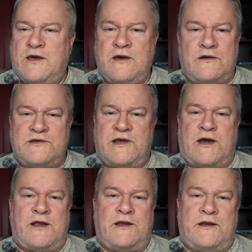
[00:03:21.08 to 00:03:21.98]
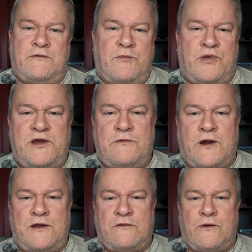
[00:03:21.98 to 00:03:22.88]
Kilz on it and it would bleed
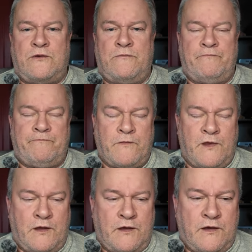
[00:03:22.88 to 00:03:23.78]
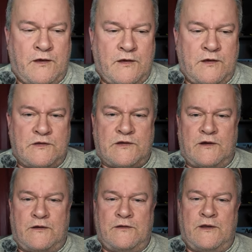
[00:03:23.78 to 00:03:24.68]
right through.
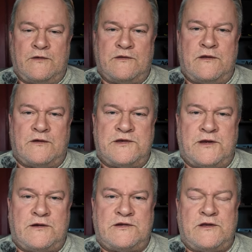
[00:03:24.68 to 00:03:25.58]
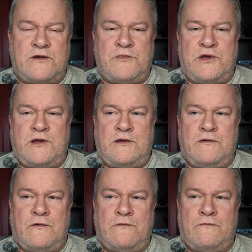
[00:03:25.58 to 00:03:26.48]
So those those years took
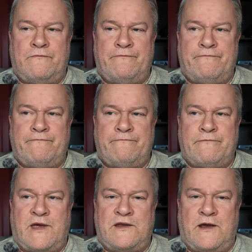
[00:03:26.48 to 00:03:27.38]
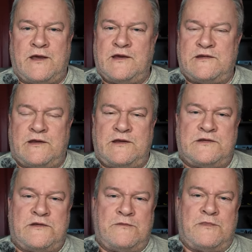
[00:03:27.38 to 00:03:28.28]
me. I, I guess I
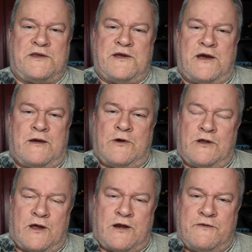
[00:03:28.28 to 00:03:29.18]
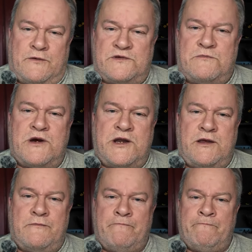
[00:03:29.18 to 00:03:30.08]
just took my time. Well, a lot of it was
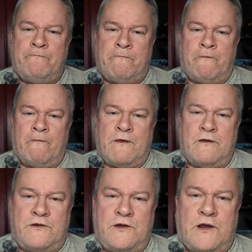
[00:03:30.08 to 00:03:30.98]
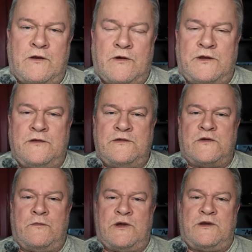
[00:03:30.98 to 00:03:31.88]
money. You know, you can only do
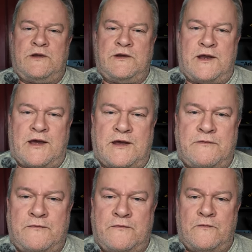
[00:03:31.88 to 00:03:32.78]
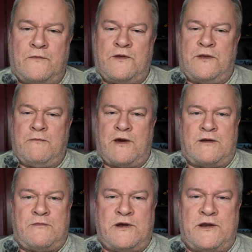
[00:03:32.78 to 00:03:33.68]
so much at a time with the
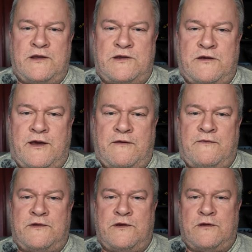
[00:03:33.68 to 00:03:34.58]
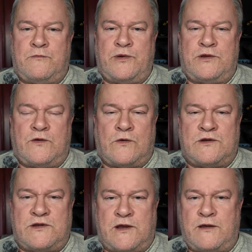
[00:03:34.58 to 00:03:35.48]
amount of money that you have that you can put
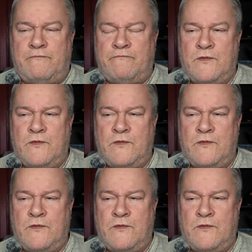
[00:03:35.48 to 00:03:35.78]
towards that.